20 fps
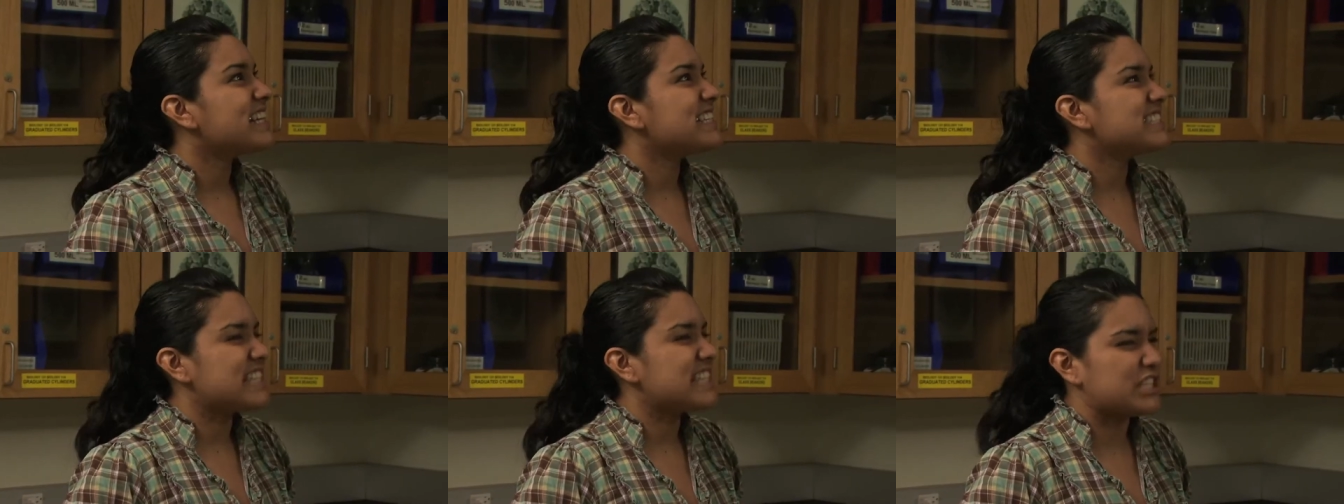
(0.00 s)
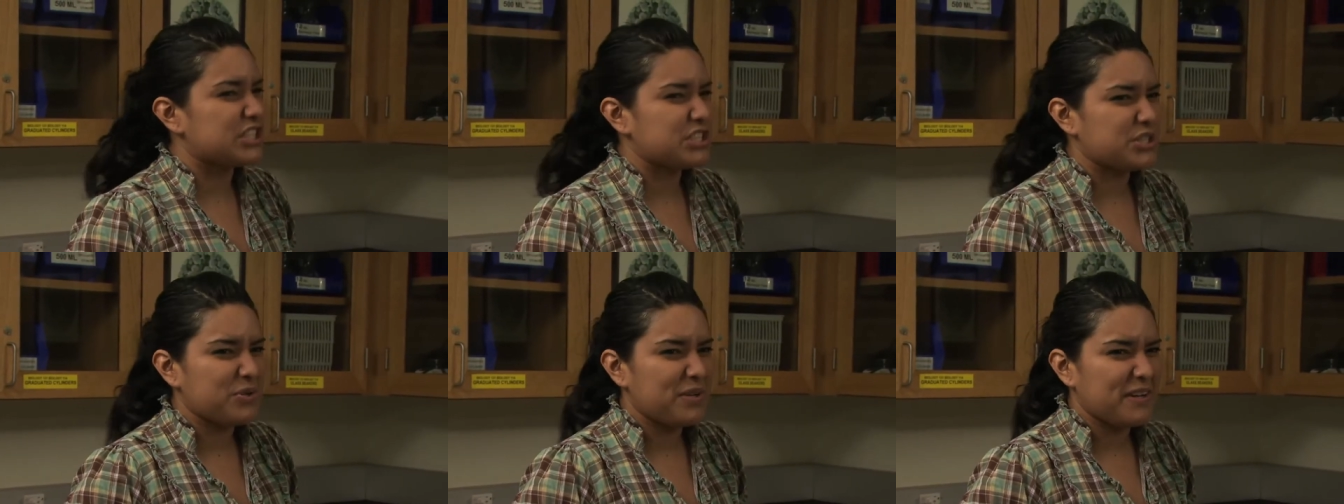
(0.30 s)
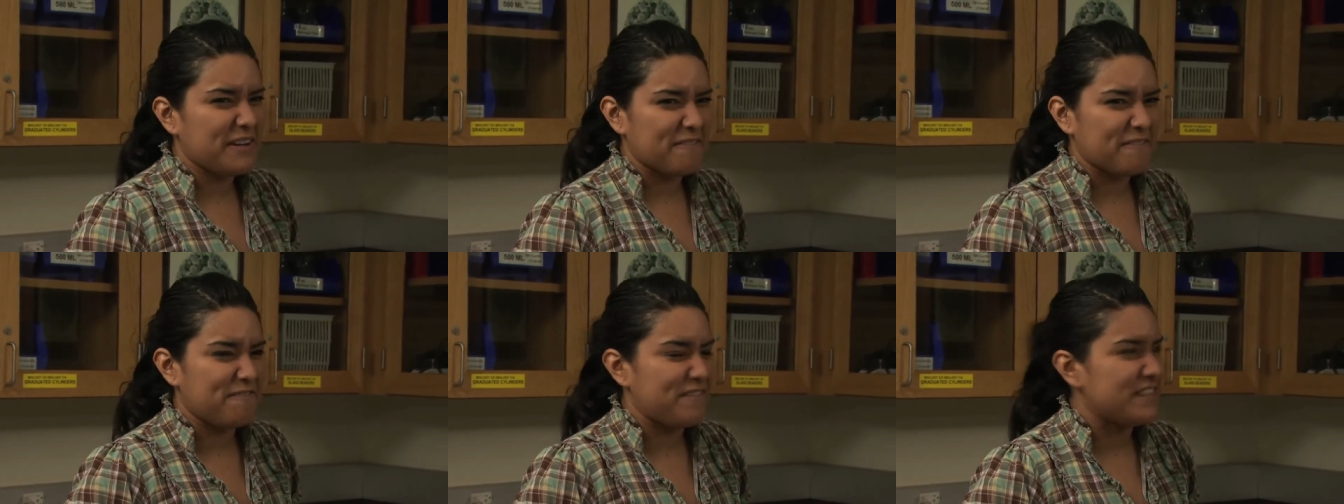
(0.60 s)
That's like
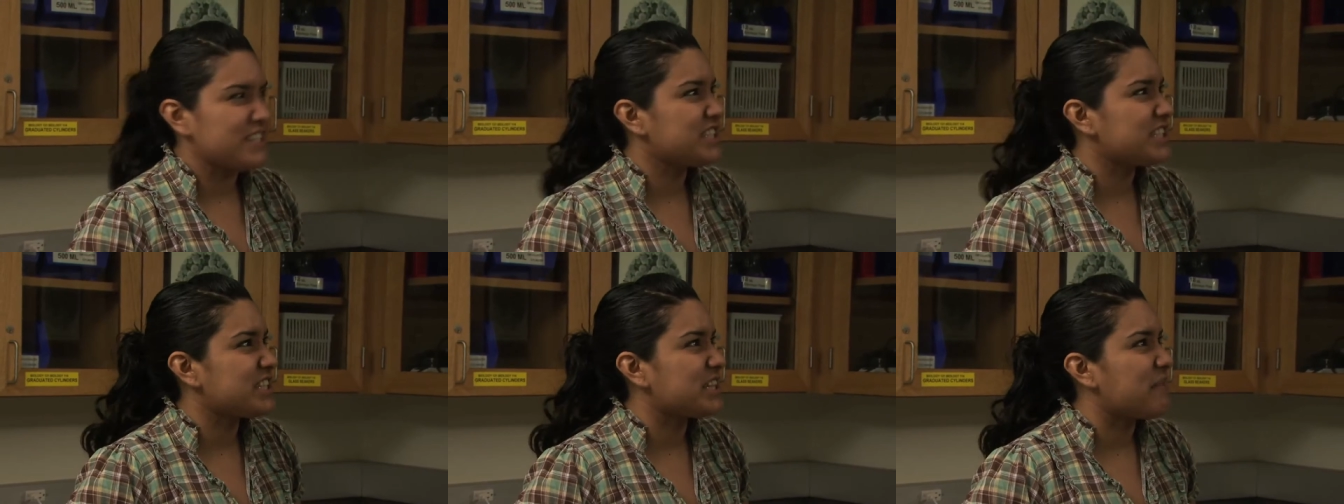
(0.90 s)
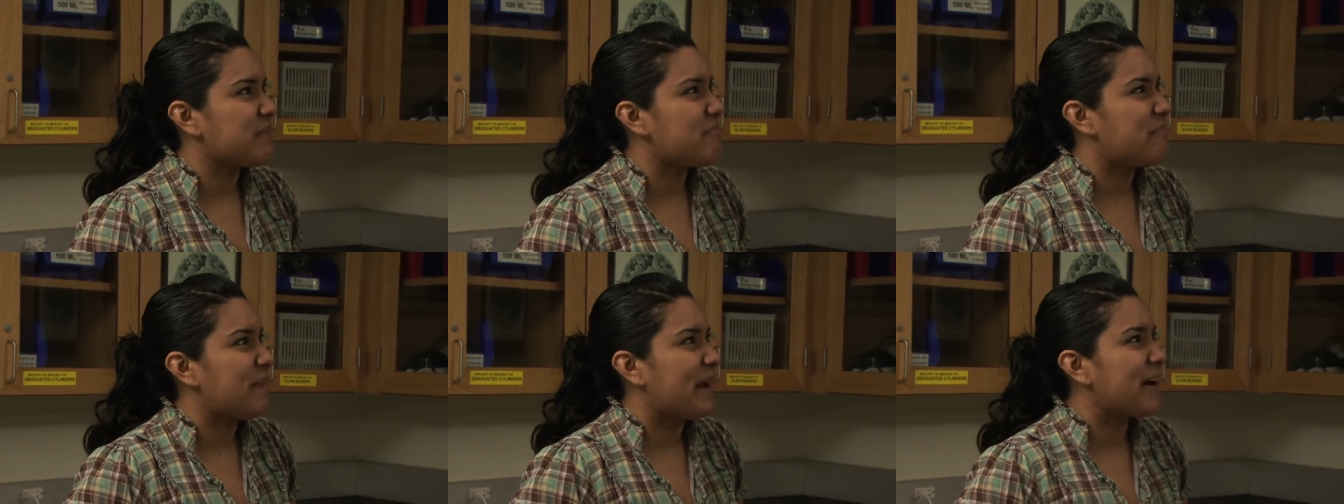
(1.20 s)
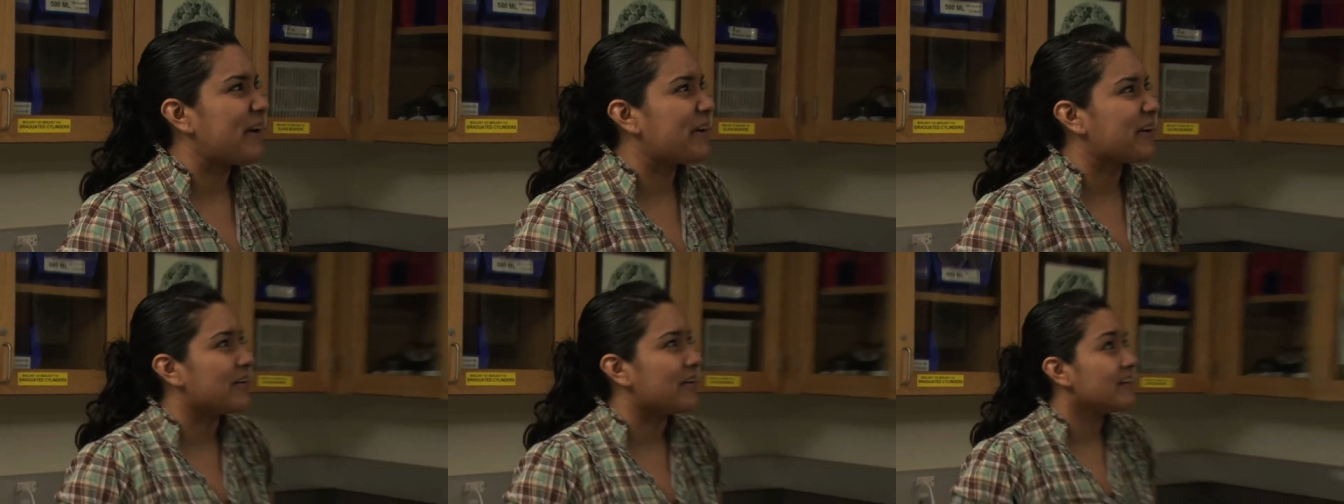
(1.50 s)
shooting a fish in the
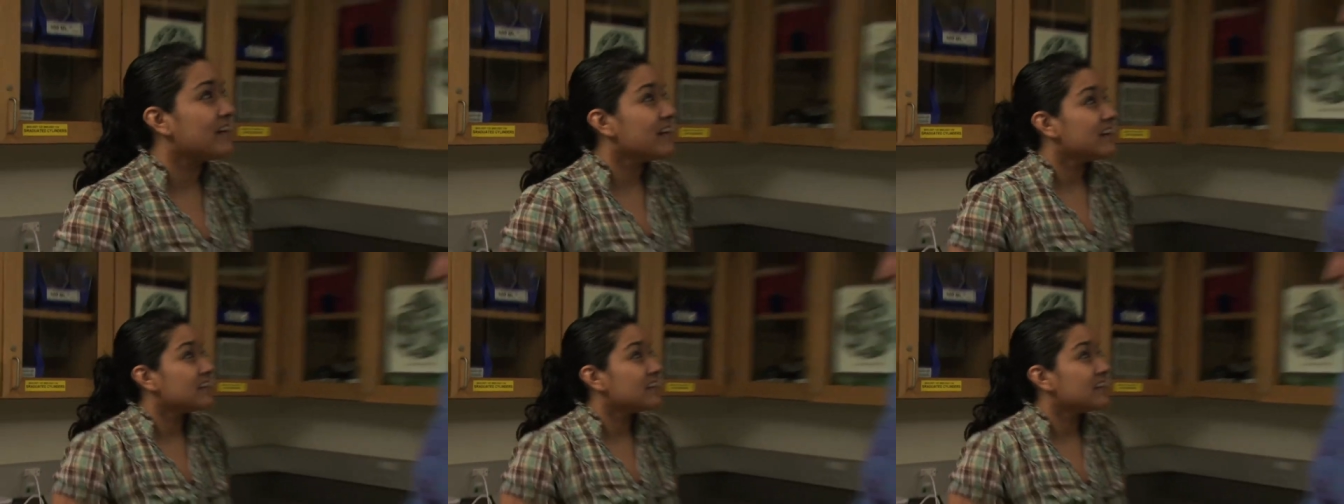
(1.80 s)
barrel.